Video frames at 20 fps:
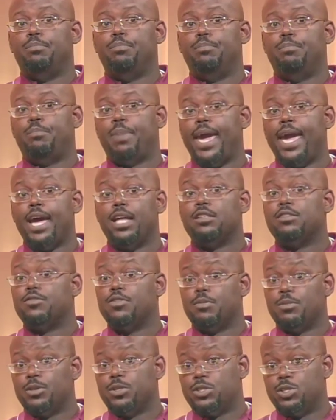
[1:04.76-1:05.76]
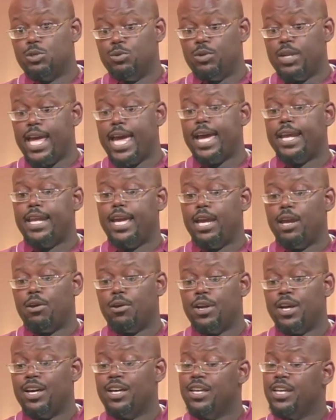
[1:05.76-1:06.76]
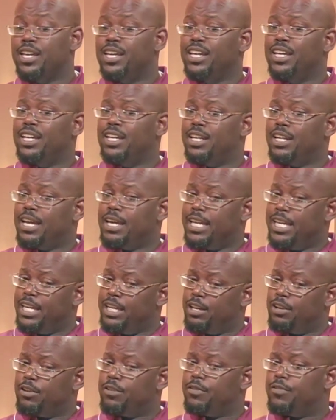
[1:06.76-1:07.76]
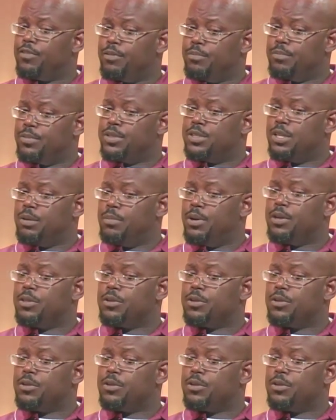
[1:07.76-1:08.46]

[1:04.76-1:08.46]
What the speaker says: bands from the Siouxland area, and I hear from some other